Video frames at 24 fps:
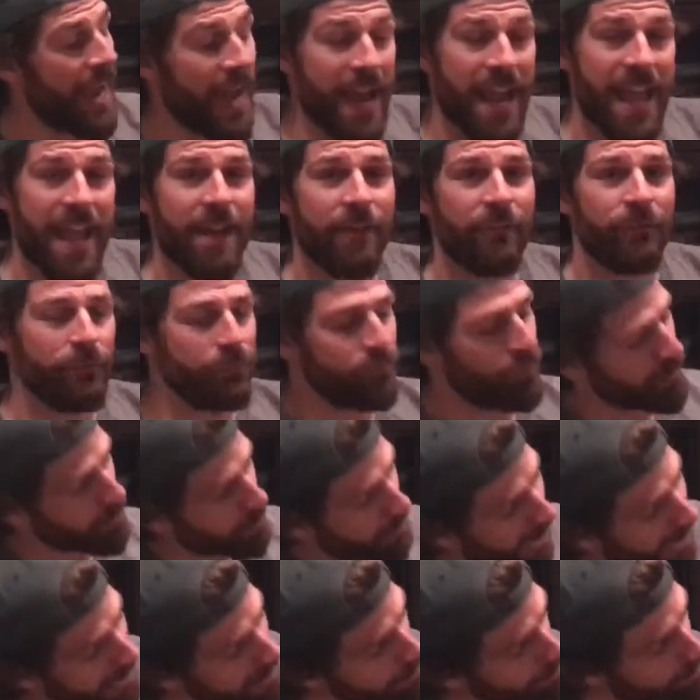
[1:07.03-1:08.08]
I have some
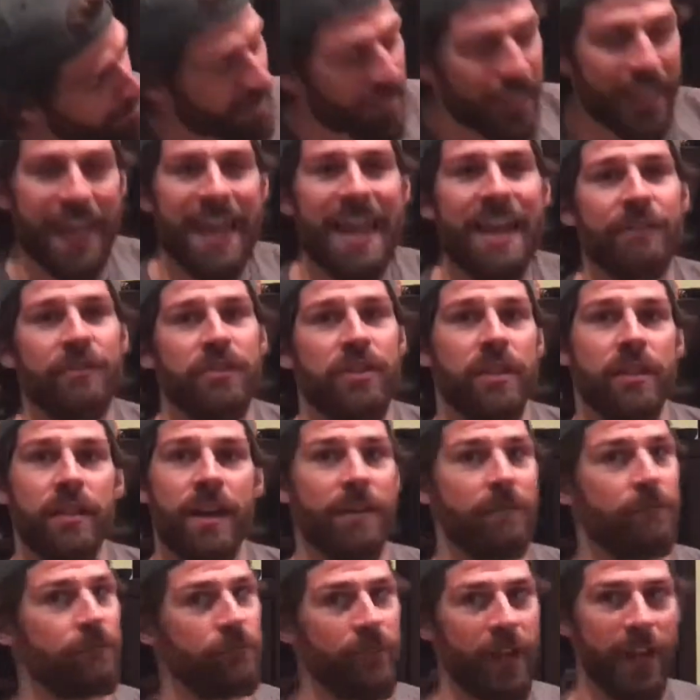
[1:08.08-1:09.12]
kind of big calves here.
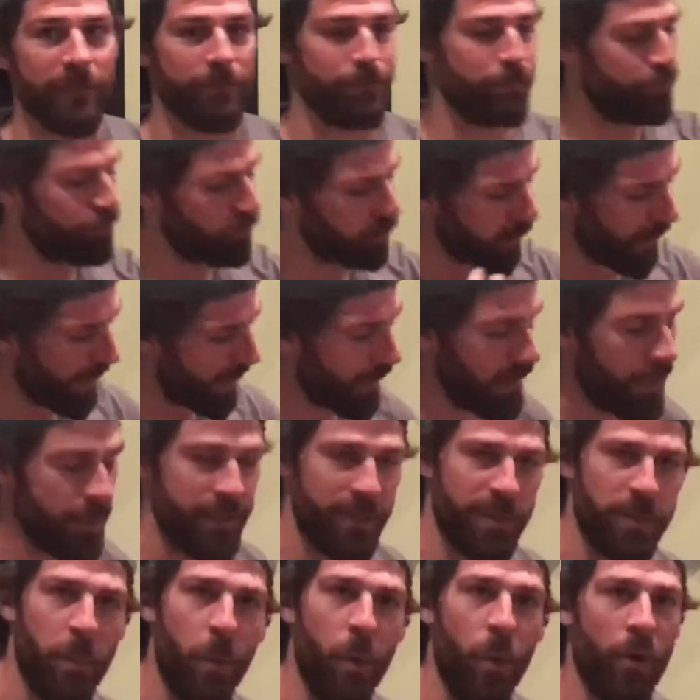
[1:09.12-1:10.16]
I've played a lot
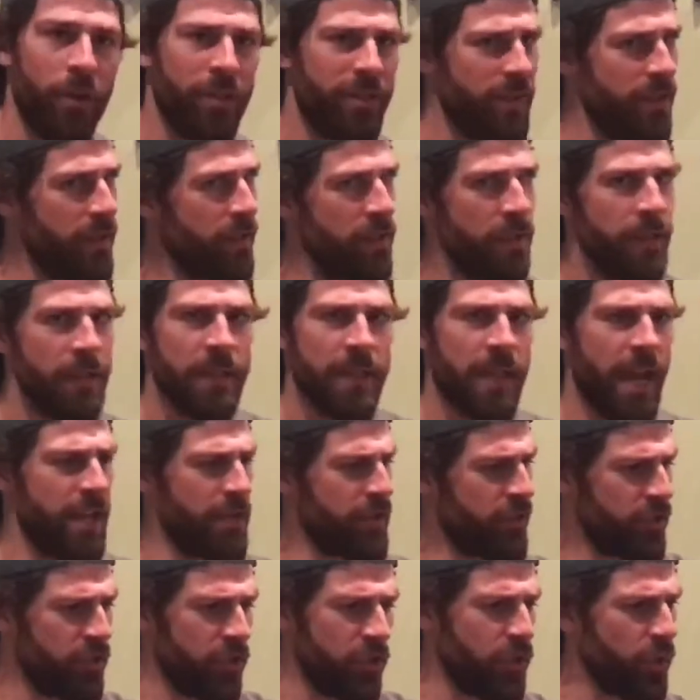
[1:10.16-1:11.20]
of sports, and I
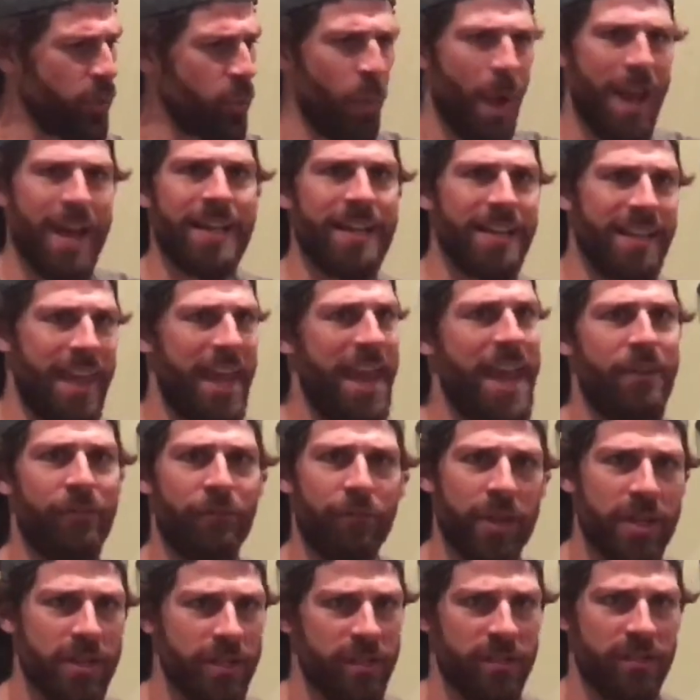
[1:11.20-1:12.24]
used to do weighted
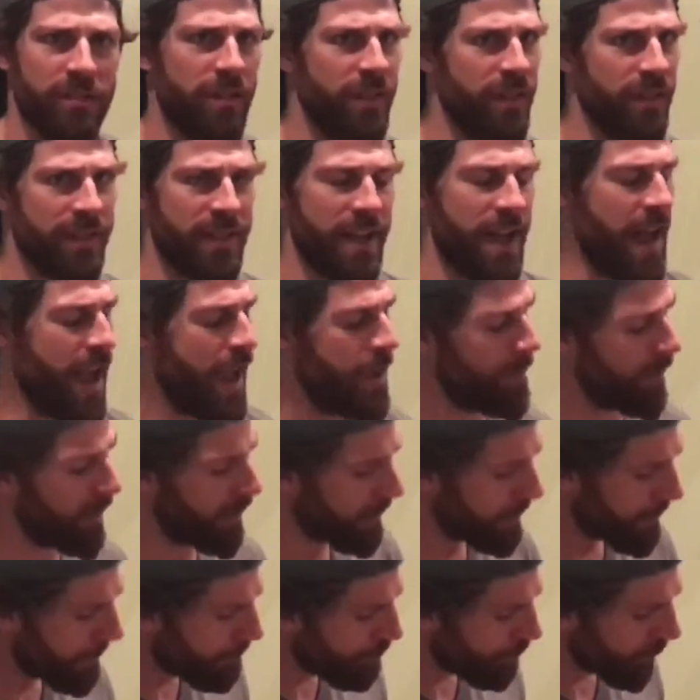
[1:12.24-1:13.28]
calf raises all the time
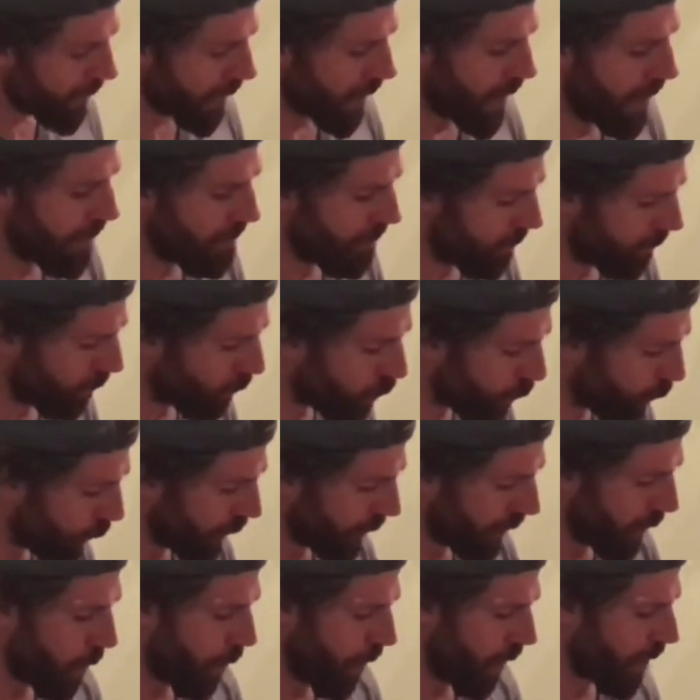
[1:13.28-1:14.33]
and
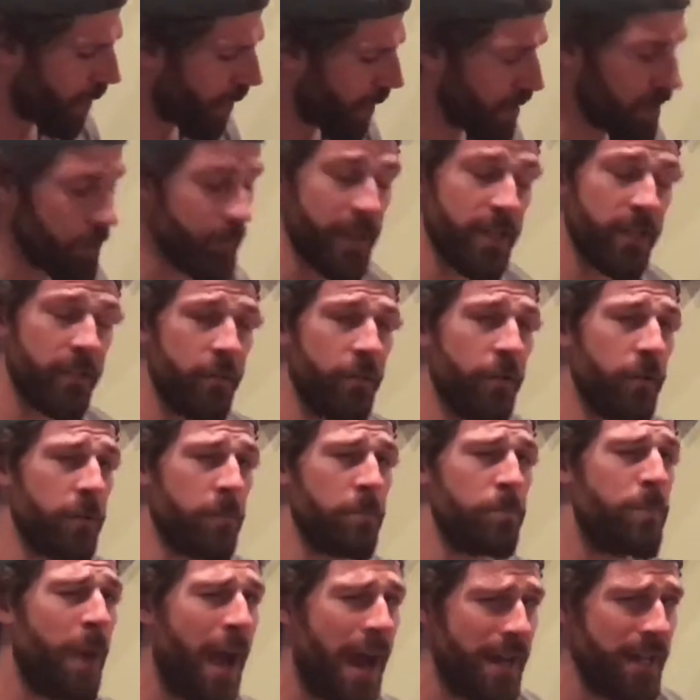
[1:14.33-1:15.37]
really work on them. I used to do
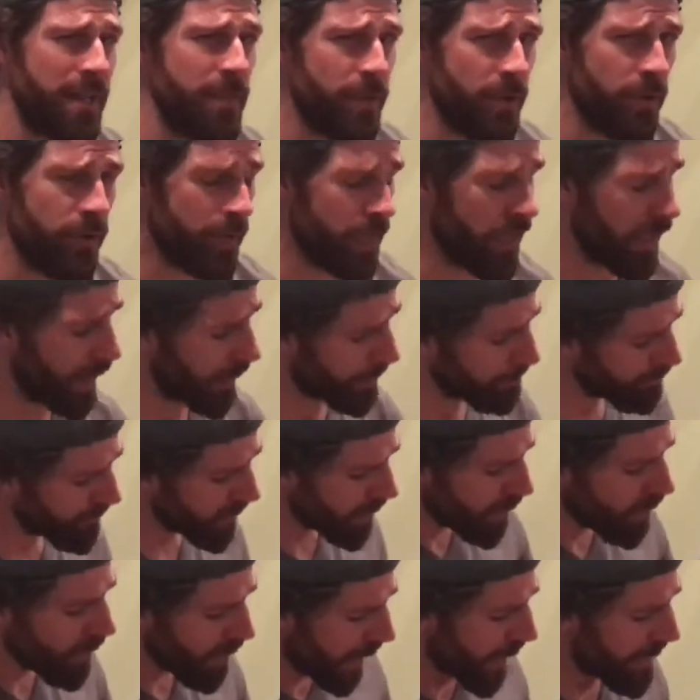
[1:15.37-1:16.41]
some bodybuilding,
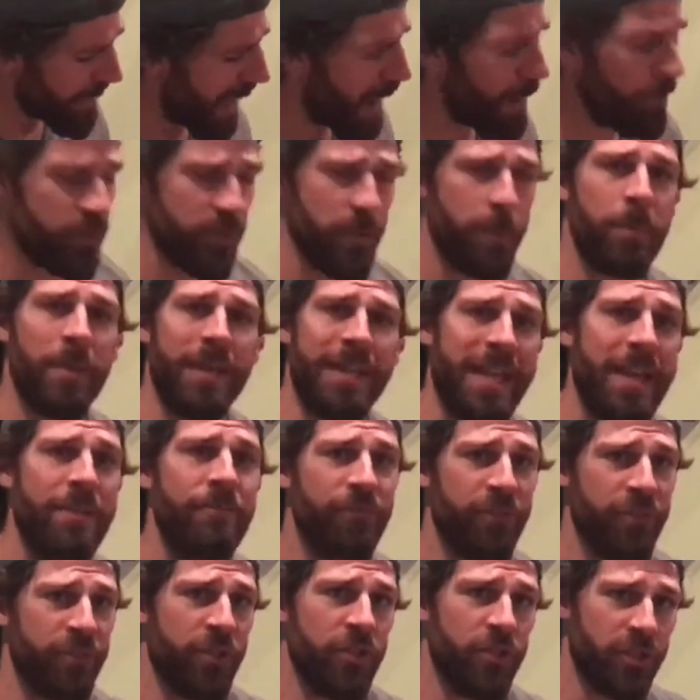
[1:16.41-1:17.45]
and that was a big
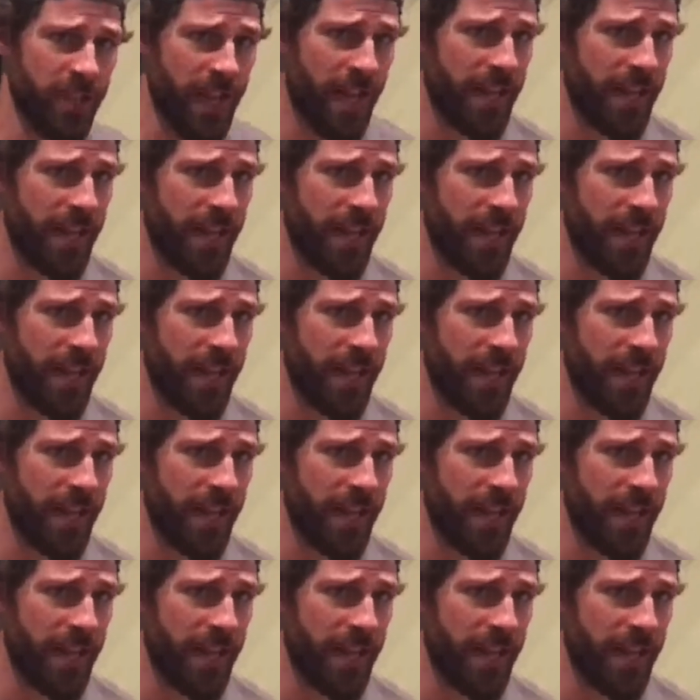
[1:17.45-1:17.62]
emphasis.